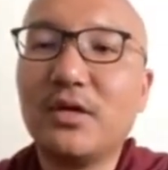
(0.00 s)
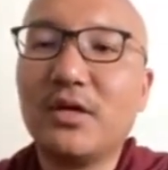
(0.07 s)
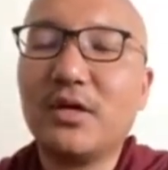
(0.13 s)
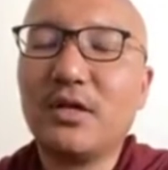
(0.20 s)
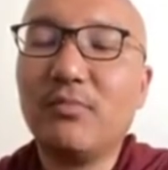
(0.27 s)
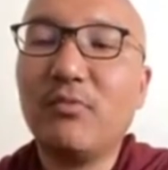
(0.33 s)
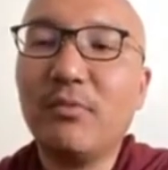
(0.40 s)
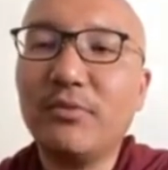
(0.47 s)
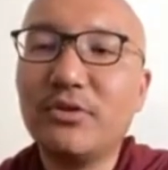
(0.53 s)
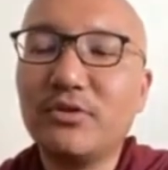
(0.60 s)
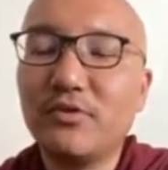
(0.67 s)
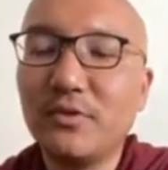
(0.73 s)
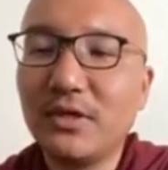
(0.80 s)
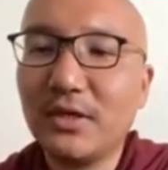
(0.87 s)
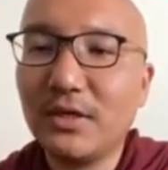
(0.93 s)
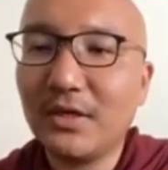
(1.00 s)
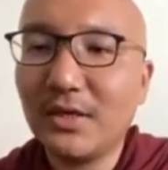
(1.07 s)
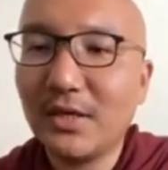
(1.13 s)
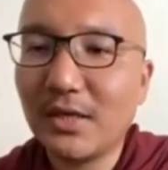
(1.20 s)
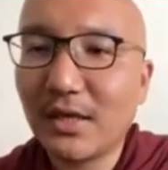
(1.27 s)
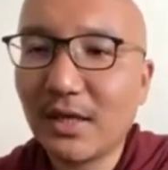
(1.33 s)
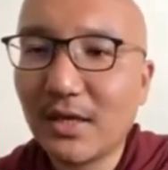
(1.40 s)
uh, the momentary
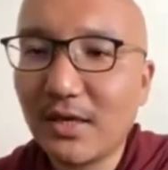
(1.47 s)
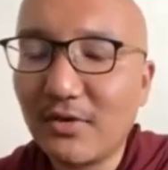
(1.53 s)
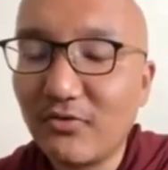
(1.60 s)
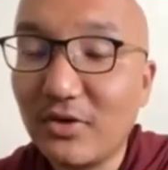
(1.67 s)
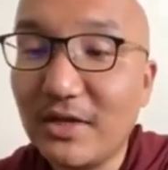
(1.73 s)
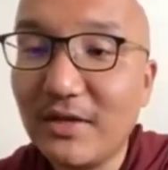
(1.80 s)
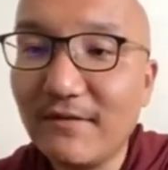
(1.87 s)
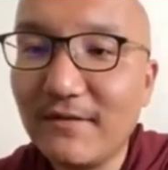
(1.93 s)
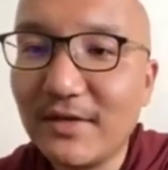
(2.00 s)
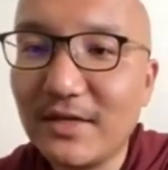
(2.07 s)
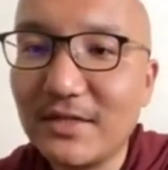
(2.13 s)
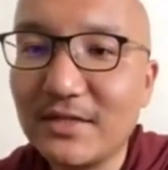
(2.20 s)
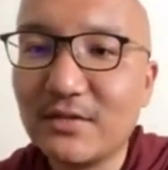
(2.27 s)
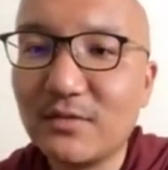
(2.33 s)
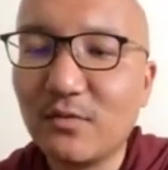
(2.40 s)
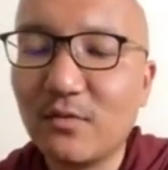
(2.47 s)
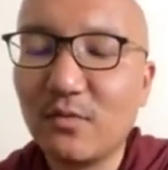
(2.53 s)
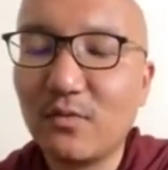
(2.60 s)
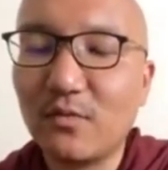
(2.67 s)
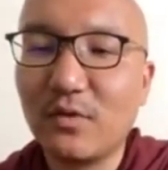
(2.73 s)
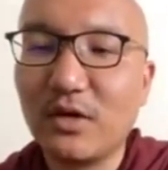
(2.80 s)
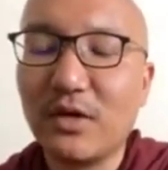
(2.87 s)
uh, relief is
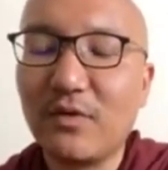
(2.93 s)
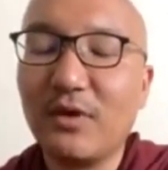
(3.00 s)
we,